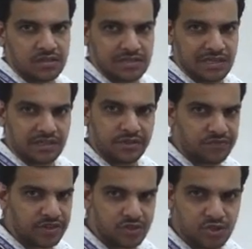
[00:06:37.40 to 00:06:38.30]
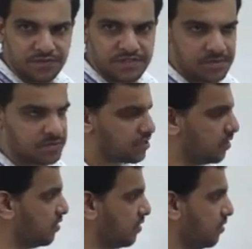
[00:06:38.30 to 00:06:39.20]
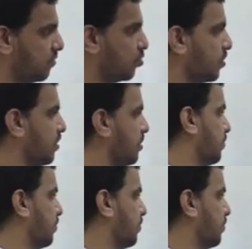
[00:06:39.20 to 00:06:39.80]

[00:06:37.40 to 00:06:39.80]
circumference of semicircle. Okay,